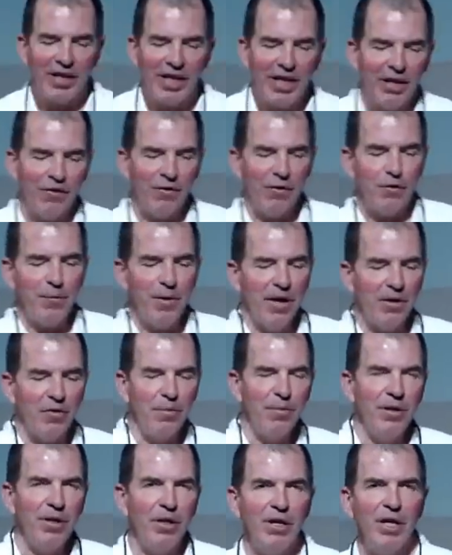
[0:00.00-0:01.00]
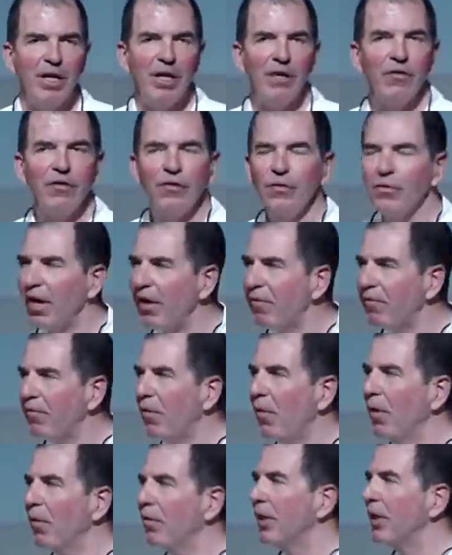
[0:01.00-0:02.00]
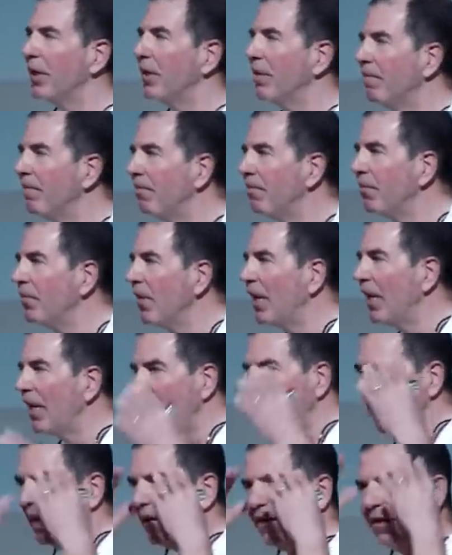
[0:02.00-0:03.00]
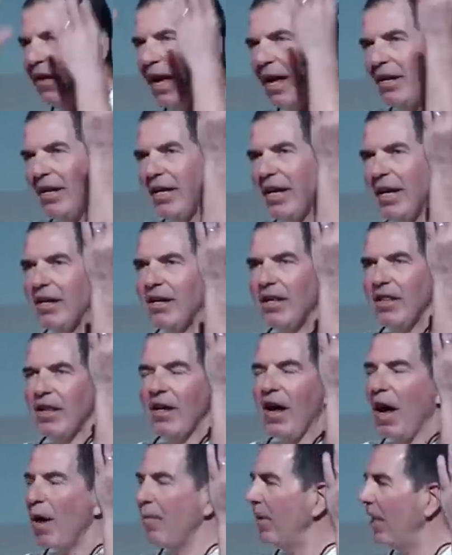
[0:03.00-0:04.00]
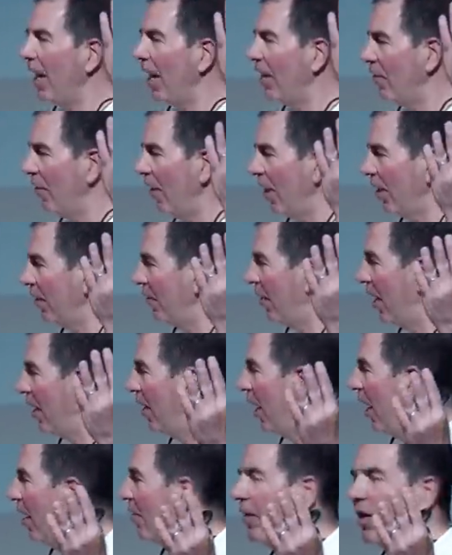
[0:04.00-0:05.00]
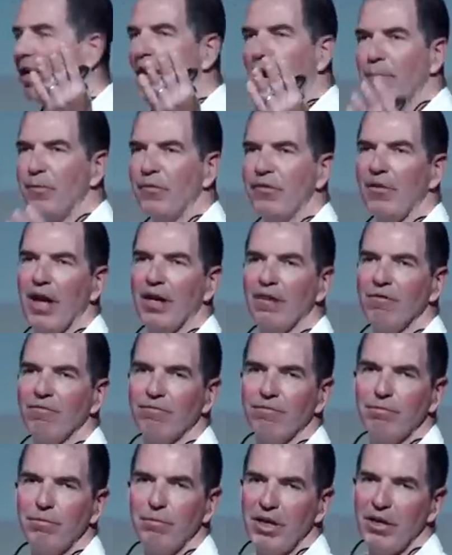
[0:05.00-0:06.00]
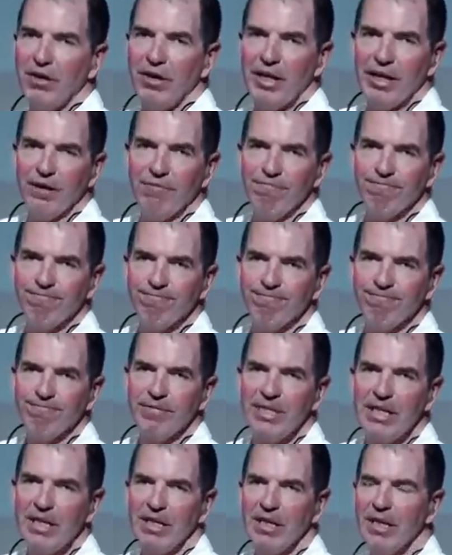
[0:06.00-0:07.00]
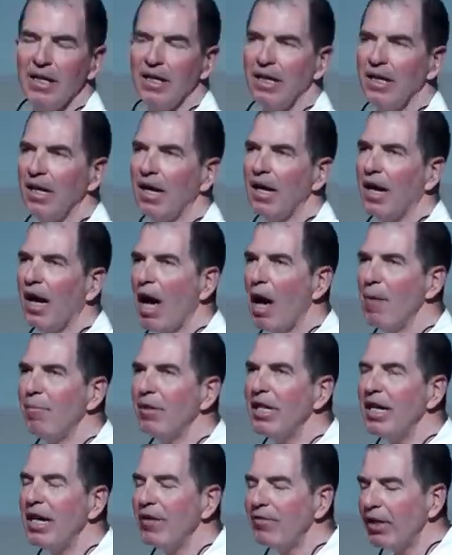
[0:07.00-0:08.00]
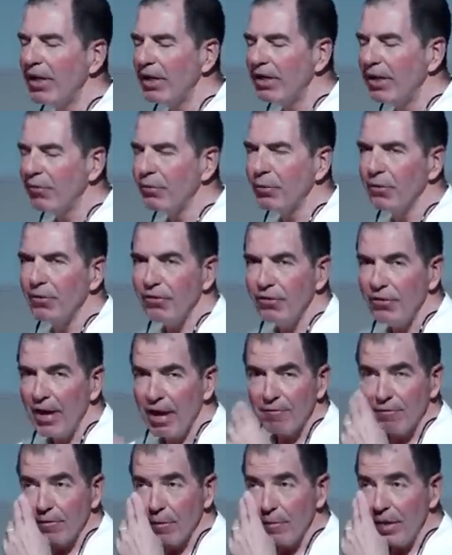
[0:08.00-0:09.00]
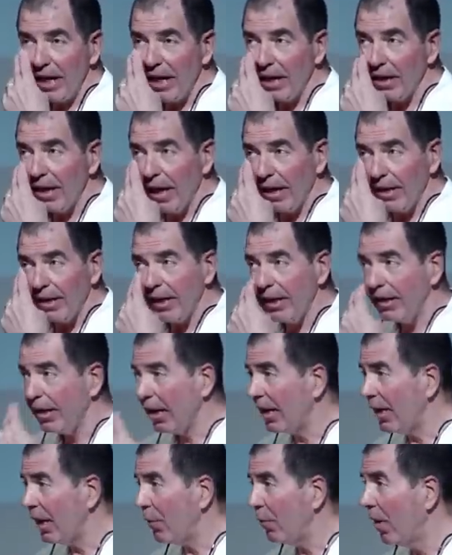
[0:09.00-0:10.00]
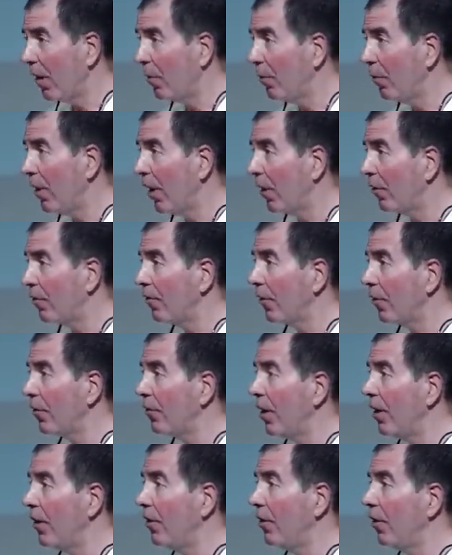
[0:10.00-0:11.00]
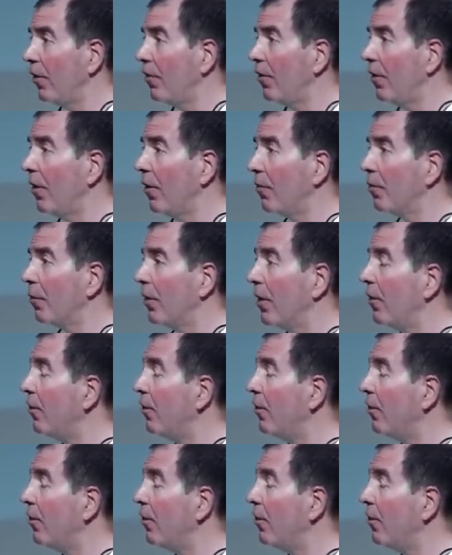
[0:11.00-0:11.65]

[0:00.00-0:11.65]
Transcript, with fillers: a key to responsibility is straightforward intend to get to the top of that chart around every upset, period. I believe that this was set for me in 1991 when I was first introduced to this